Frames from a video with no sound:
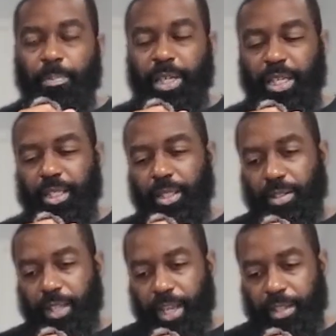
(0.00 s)
being in the
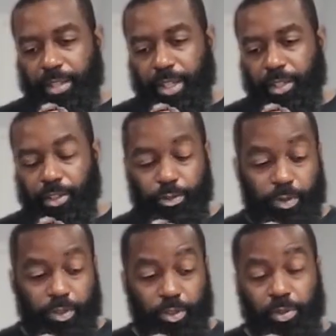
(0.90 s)
tech sector is
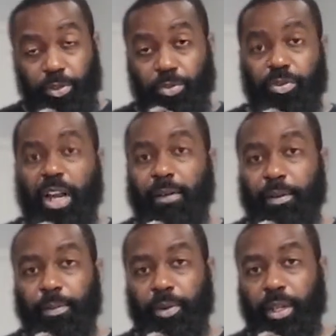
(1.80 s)
what's going to drive
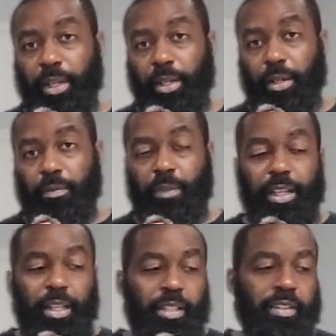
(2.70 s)
up your income.
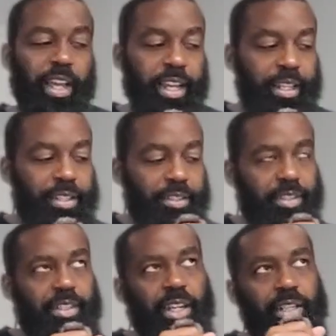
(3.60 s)
That is
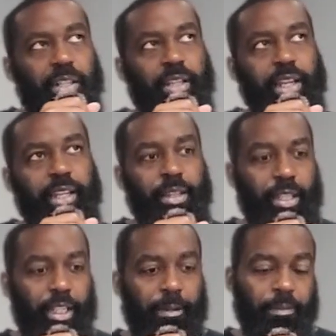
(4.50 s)
just kind of like
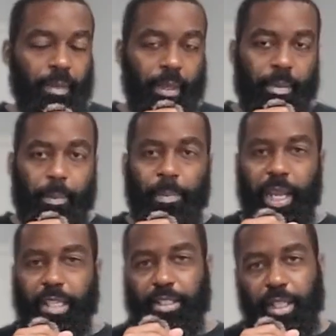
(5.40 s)
the
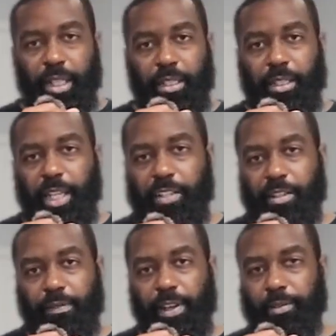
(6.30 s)
baseline. That's
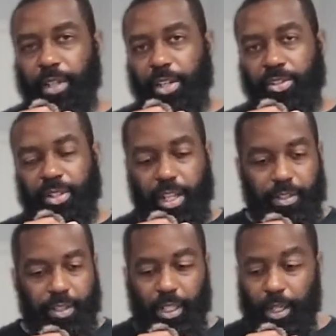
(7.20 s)
the foundation.
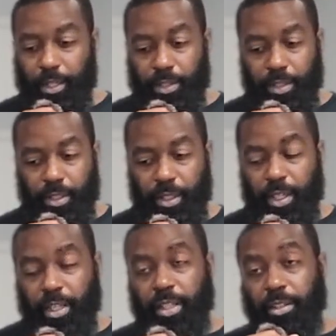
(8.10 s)
That's the constant.
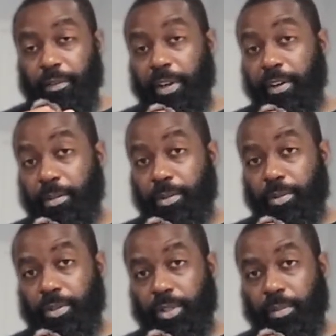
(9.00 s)
The variable
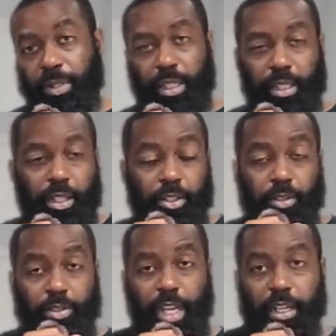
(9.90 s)
is going to be
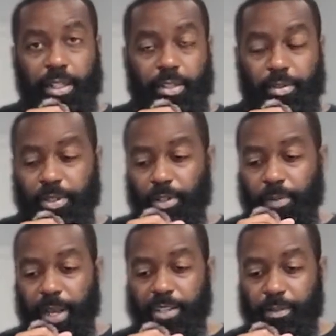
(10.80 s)
your side hustles and your
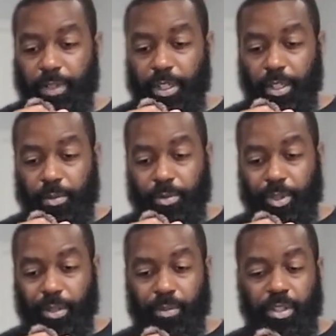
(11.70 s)
passive income
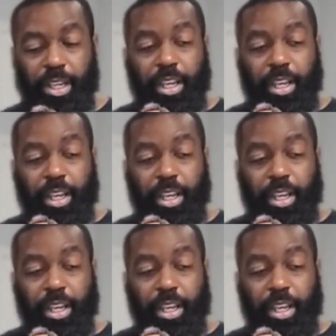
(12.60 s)
streams,